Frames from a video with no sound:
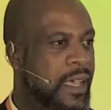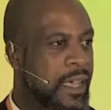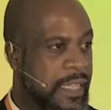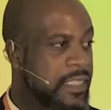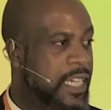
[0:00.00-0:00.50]

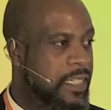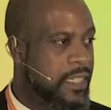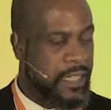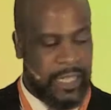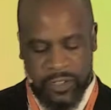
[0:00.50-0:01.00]
is
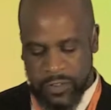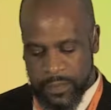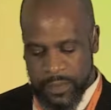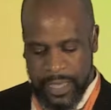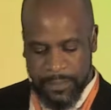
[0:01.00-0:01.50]
changing in
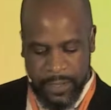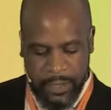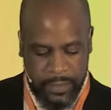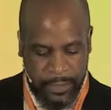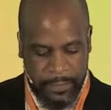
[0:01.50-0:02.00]
Europe and
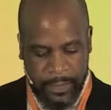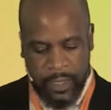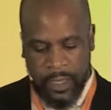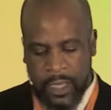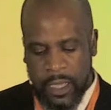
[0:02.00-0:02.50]
beyond.
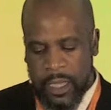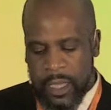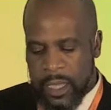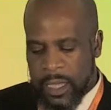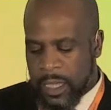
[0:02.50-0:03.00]

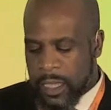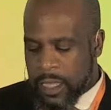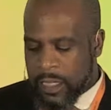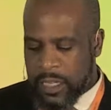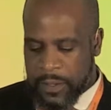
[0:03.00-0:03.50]

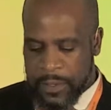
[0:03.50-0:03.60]
So,